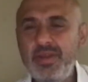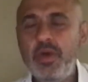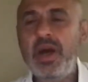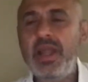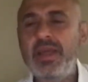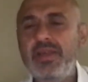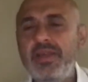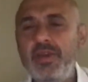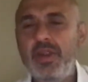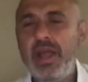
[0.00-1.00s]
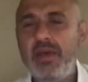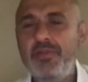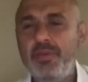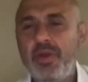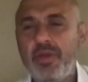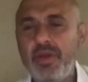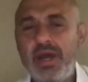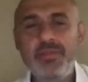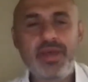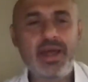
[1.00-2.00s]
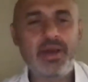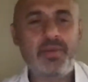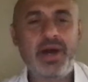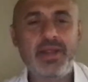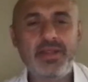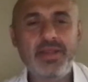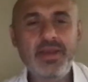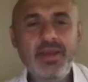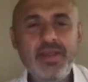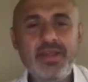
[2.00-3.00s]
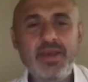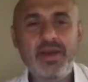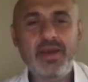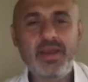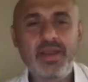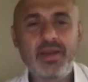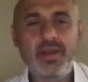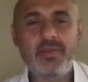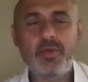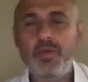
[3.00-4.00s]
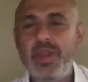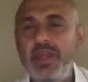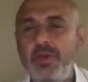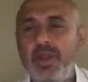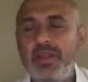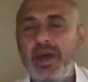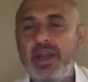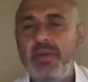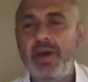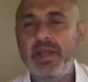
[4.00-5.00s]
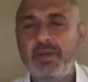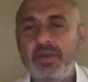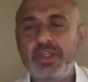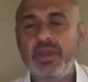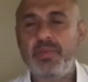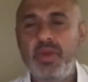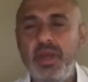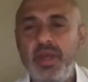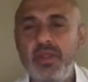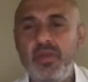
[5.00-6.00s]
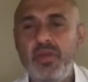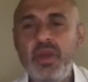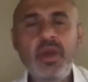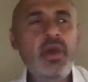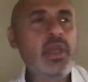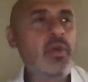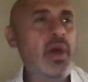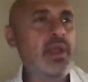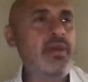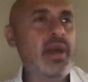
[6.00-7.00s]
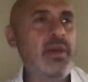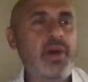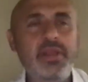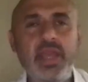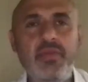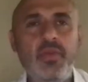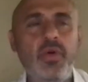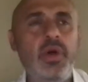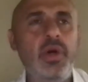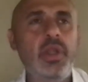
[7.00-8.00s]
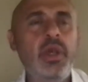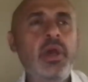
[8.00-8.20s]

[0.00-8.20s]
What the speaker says: Johannes, you know I love you, brother. I'm talking about Hebrews 1:8. You want to talk about Christian Prince? You want to talk about David Wood?